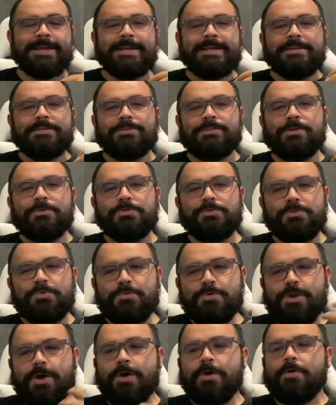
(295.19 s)
So you
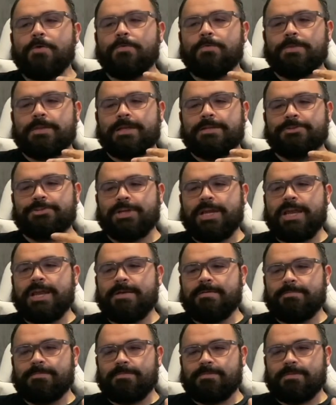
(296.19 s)
know that
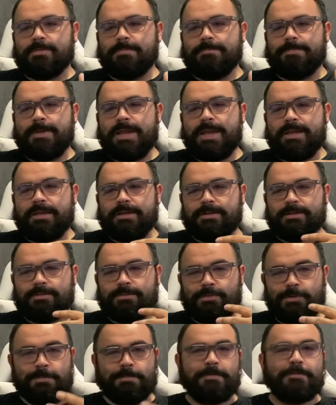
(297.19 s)
James, being a
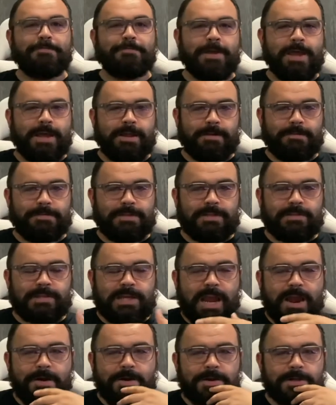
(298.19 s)
super fan of these
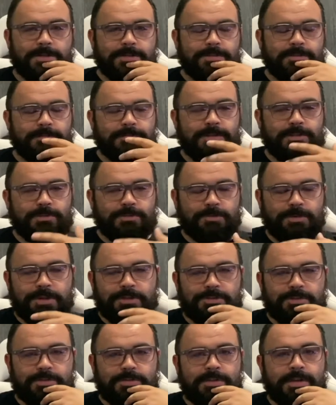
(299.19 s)
characters, of these
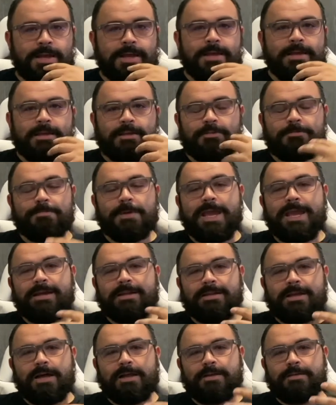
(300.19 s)
creatures, is paying a
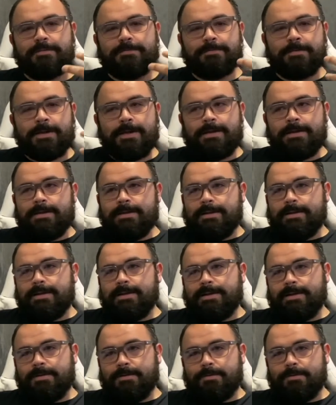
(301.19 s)
lot of uh,